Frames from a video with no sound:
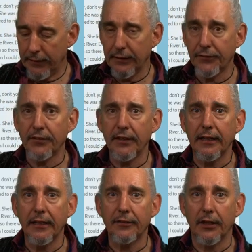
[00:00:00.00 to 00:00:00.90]
It's
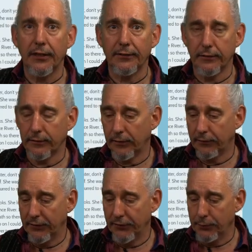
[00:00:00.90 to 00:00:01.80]
the title
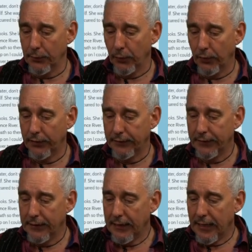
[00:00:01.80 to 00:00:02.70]
of his book.
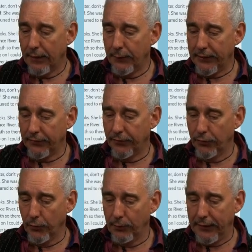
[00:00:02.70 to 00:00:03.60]
And we can
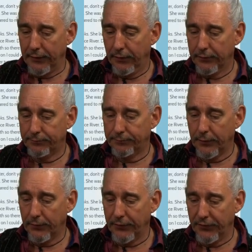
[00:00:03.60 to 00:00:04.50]
zoom in
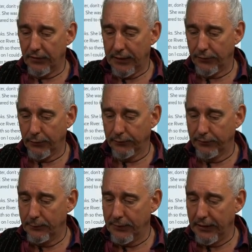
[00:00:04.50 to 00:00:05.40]
on the Statue of
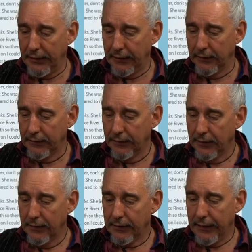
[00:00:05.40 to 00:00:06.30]
Liberty
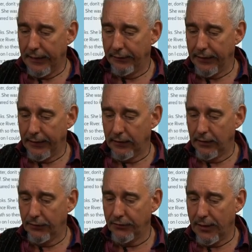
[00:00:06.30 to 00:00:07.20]
there and get a
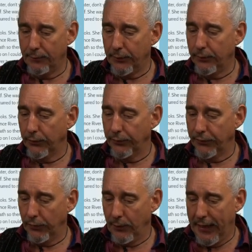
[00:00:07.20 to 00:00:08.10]
close-up, or
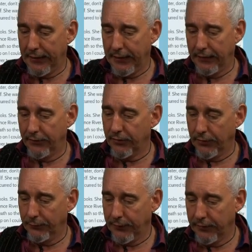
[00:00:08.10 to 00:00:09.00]
zoom out again so
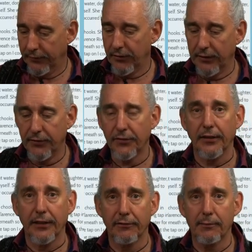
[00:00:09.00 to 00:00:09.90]
that we can see
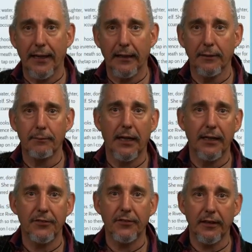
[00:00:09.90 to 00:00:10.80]
Steve paddling
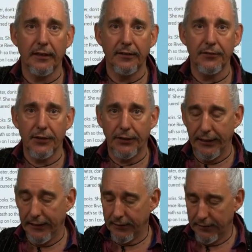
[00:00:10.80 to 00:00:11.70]
past in his kayak.